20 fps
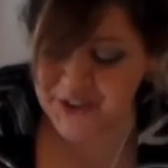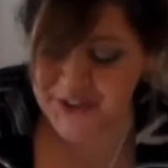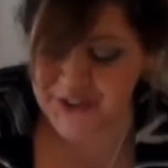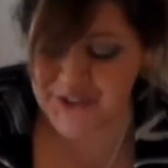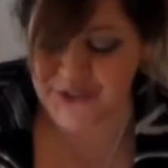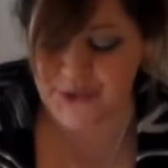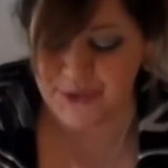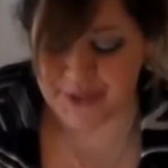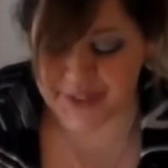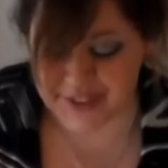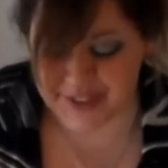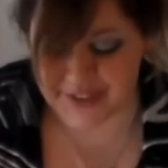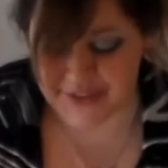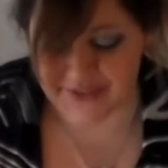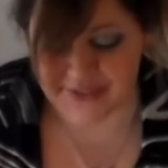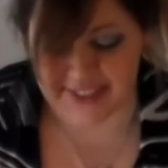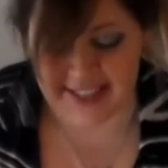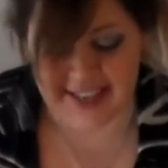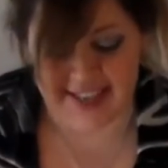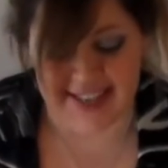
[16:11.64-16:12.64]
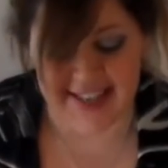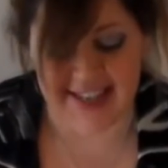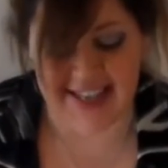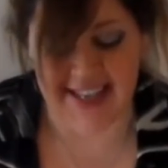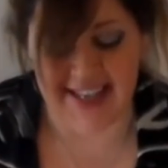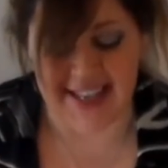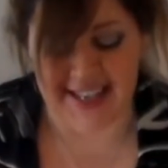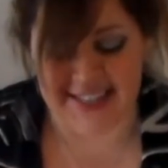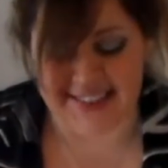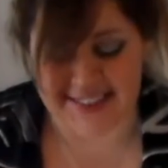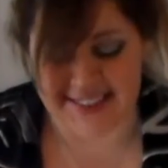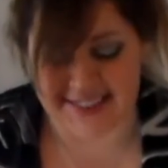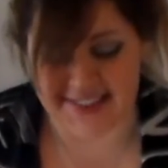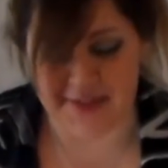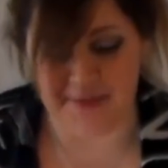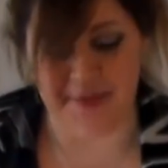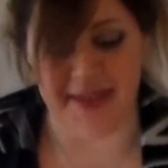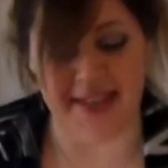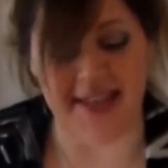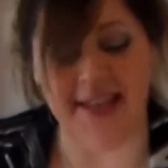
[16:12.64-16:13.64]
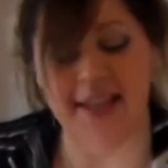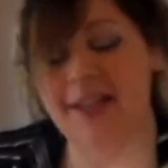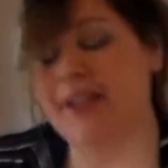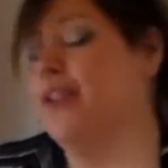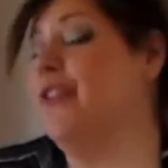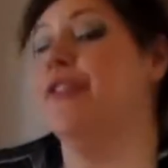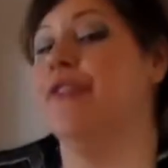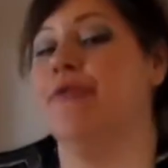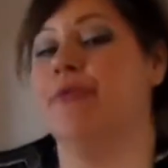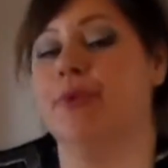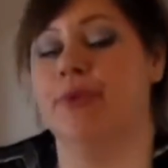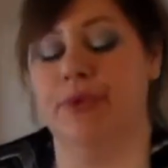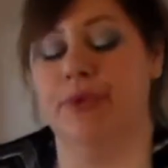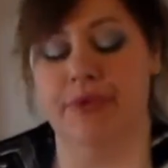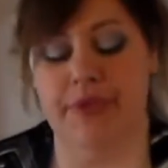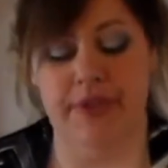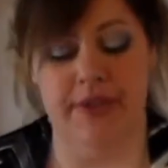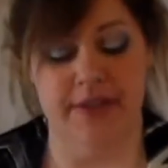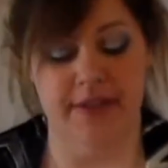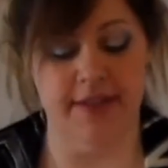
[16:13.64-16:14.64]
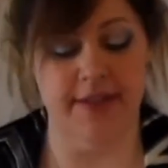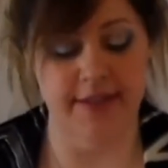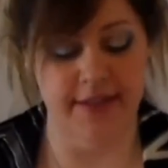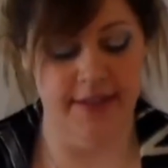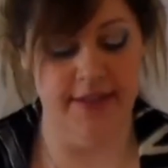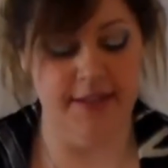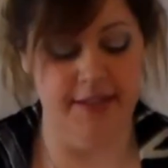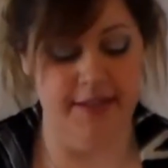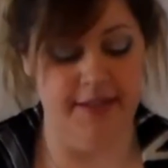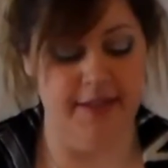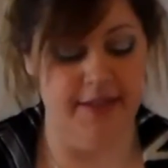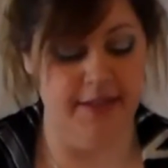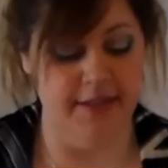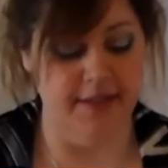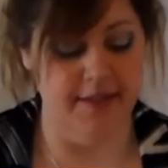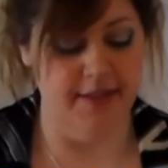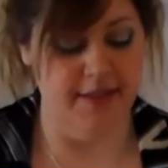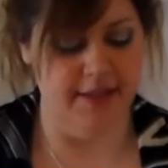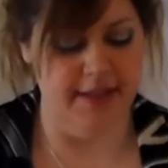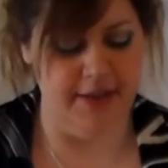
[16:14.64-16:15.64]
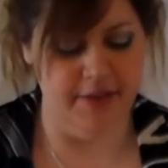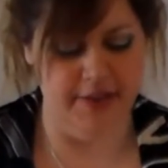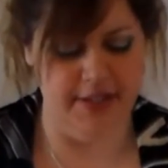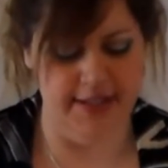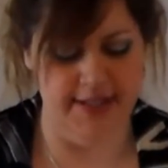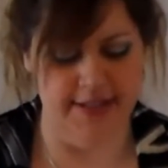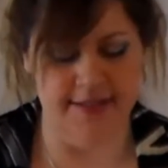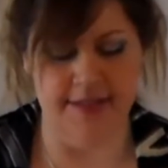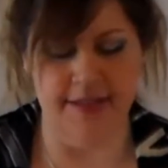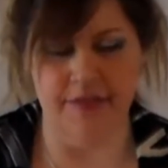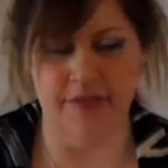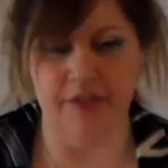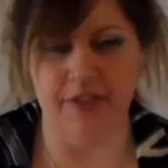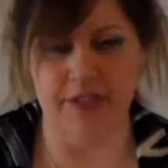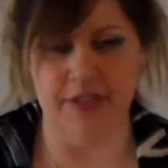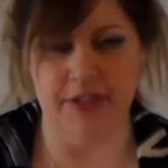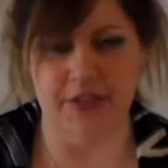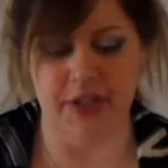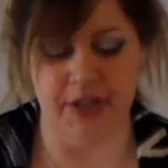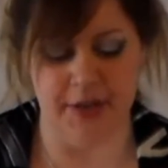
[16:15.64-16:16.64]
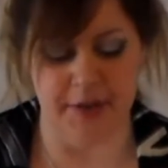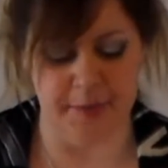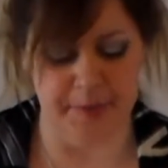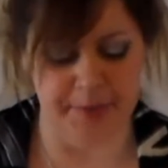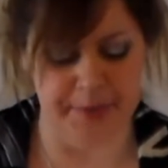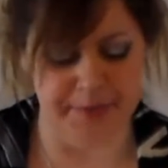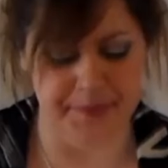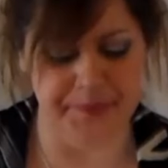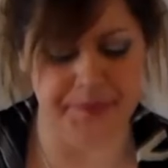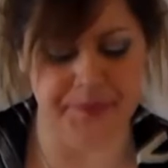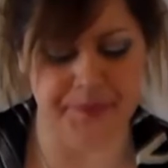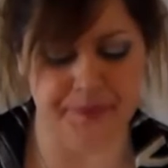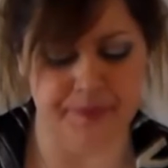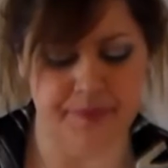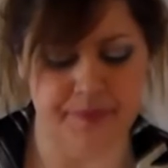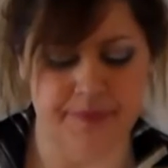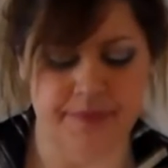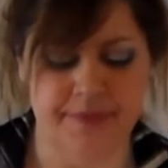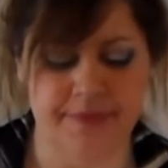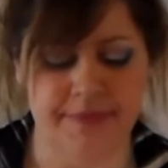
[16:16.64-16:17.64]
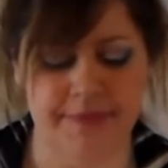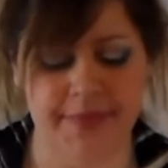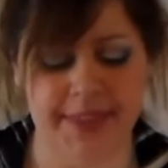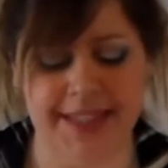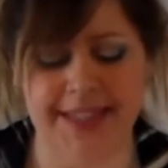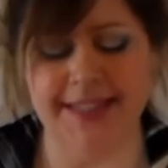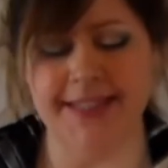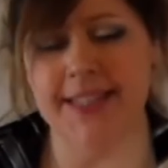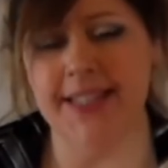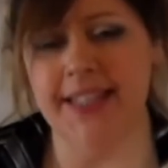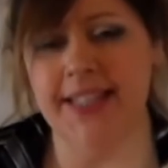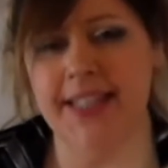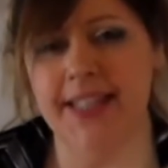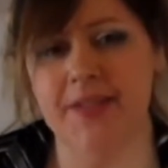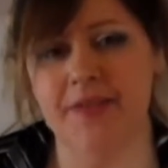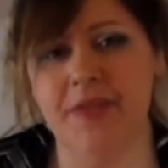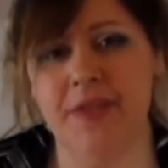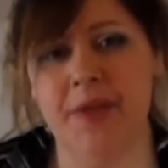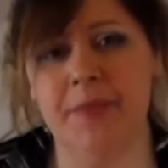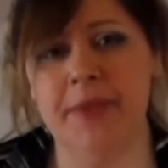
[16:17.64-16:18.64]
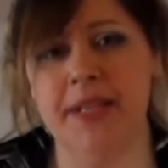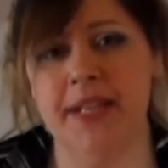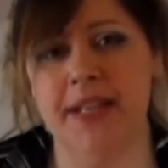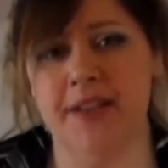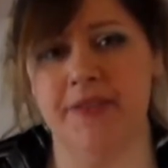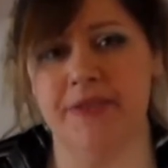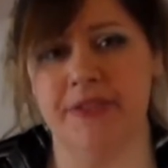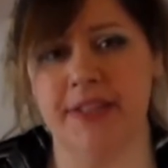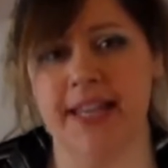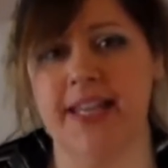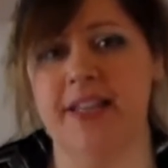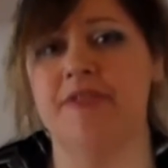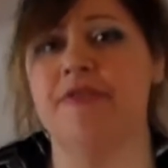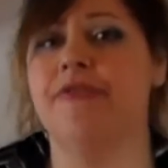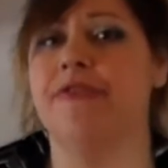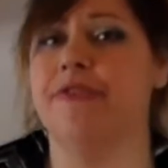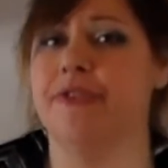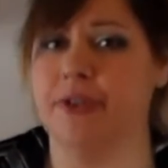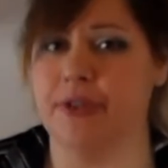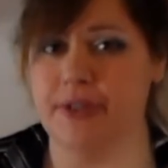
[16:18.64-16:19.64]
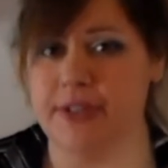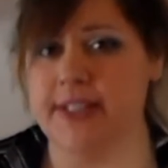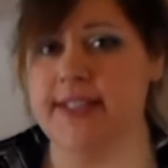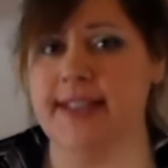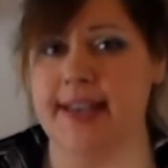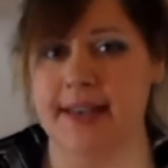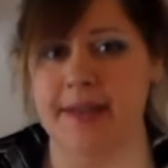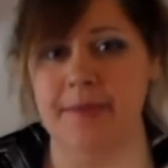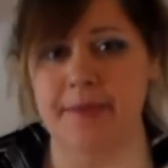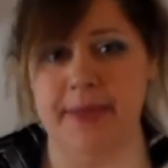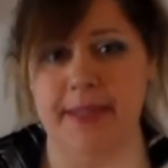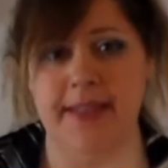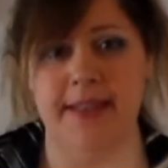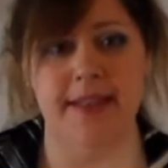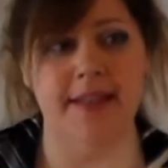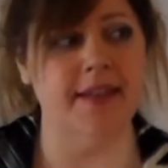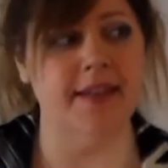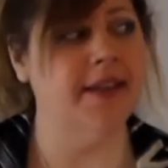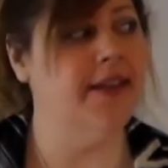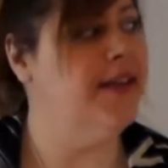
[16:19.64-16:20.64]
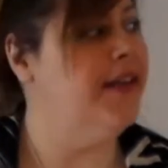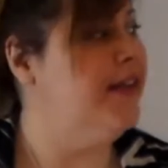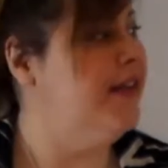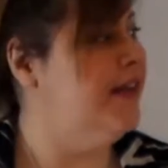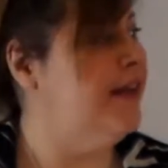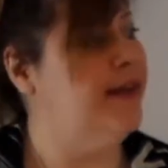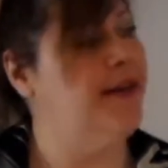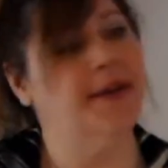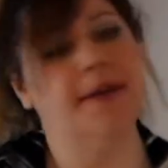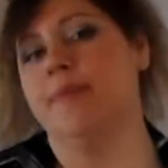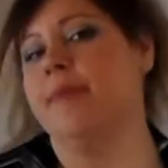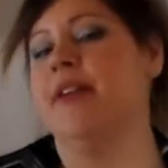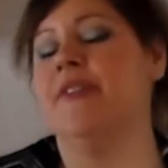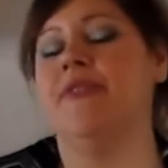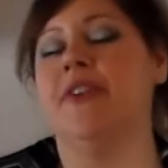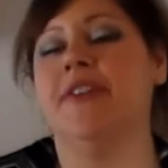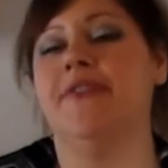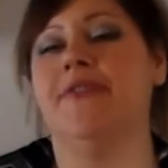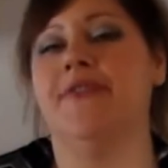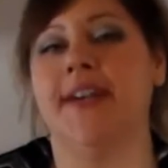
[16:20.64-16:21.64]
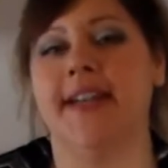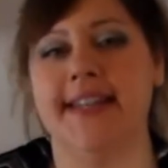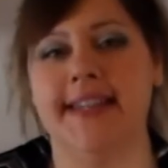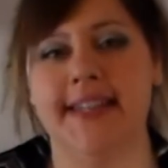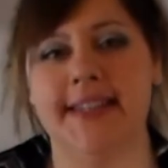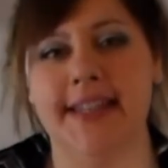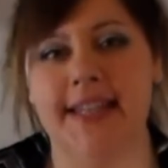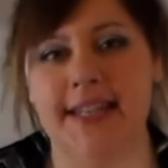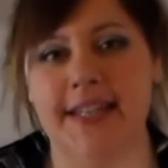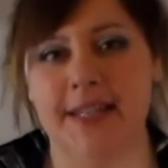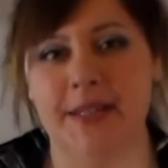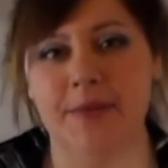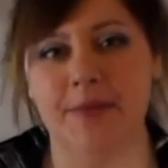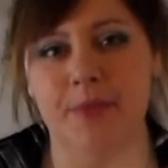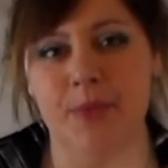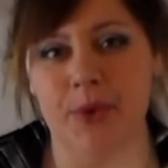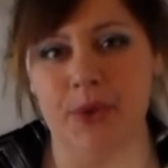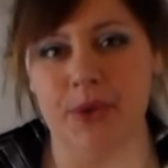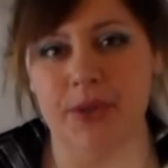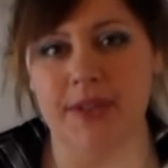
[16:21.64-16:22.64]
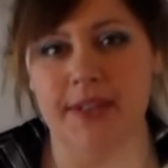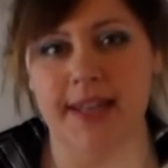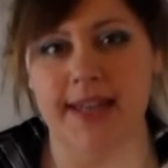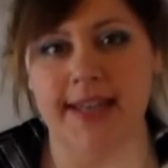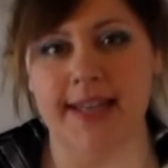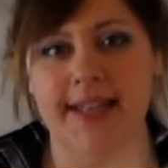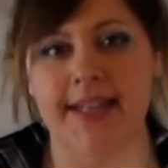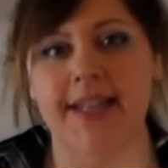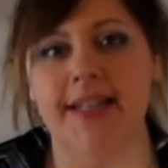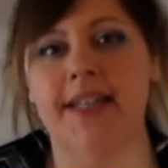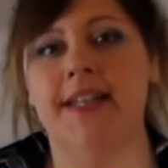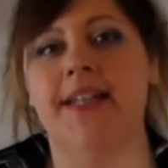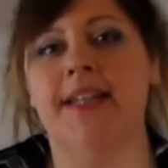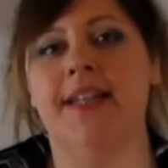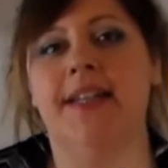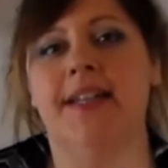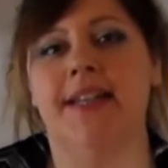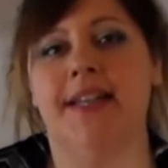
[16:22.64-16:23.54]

a good source of light. It does make it through the cloudiness of the tarp. It's going to give them enough light for the time being. If I find that they need more light